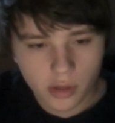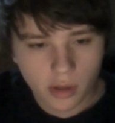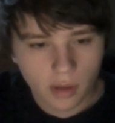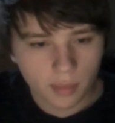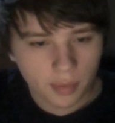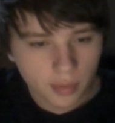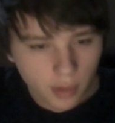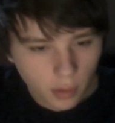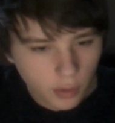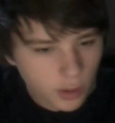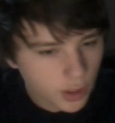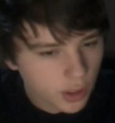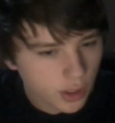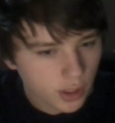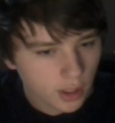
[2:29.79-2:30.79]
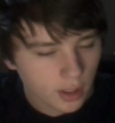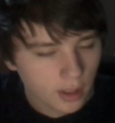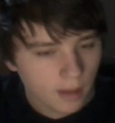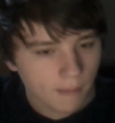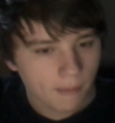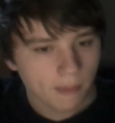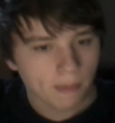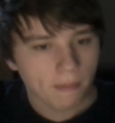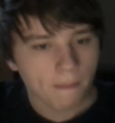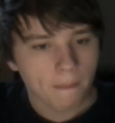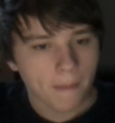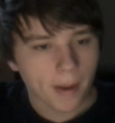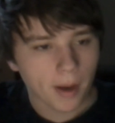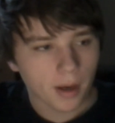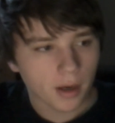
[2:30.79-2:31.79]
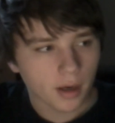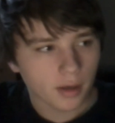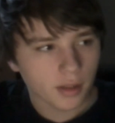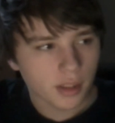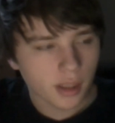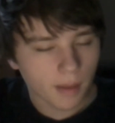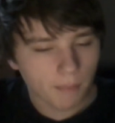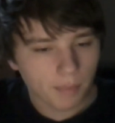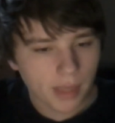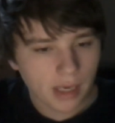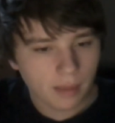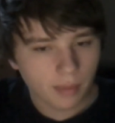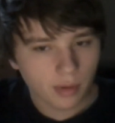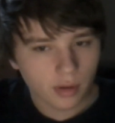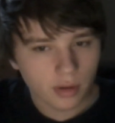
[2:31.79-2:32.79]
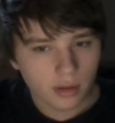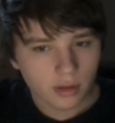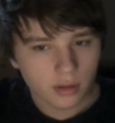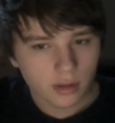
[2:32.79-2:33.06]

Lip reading: approach some people